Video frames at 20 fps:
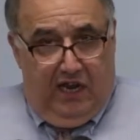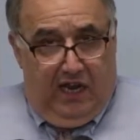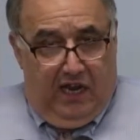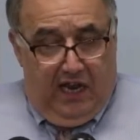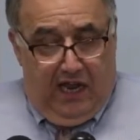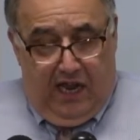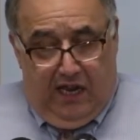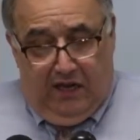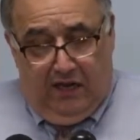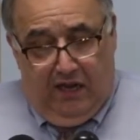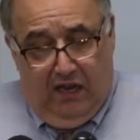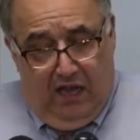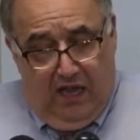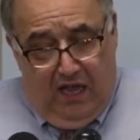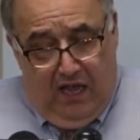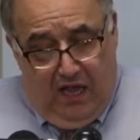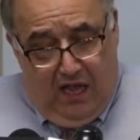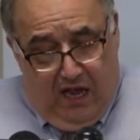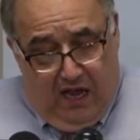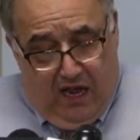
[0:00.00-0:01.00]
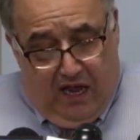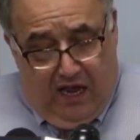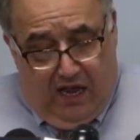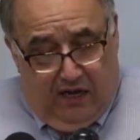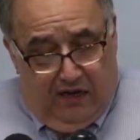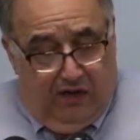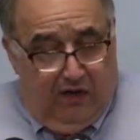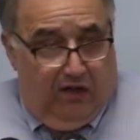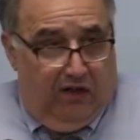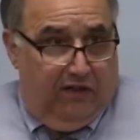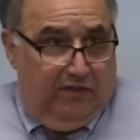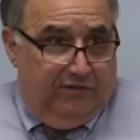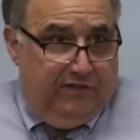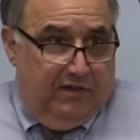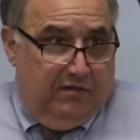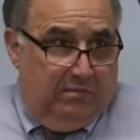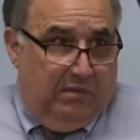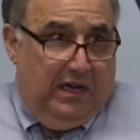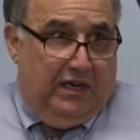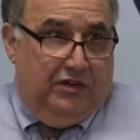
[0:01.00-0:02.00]
and
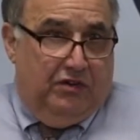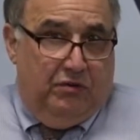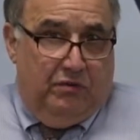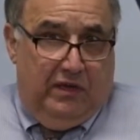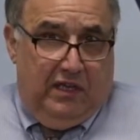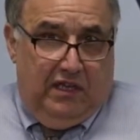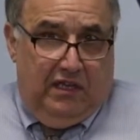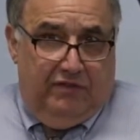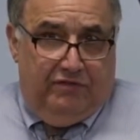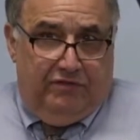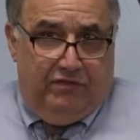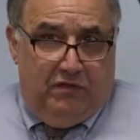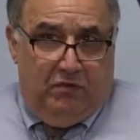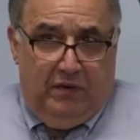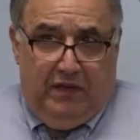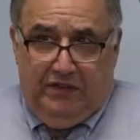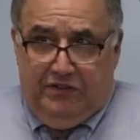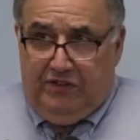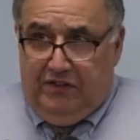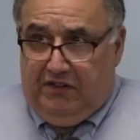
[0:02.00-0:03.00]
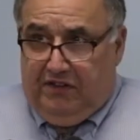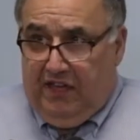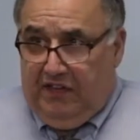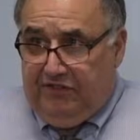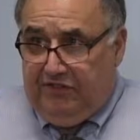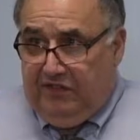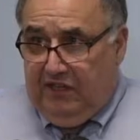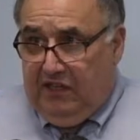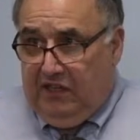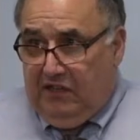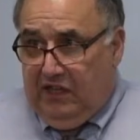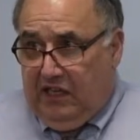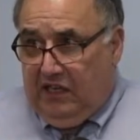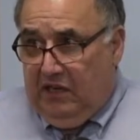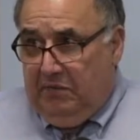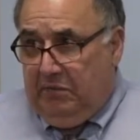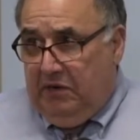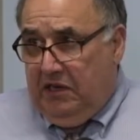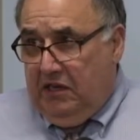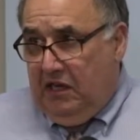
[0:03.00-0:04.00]
often by doing influenza testing that
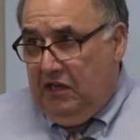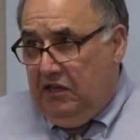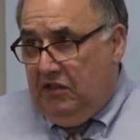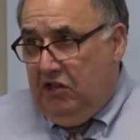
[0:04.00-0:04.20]
can be done in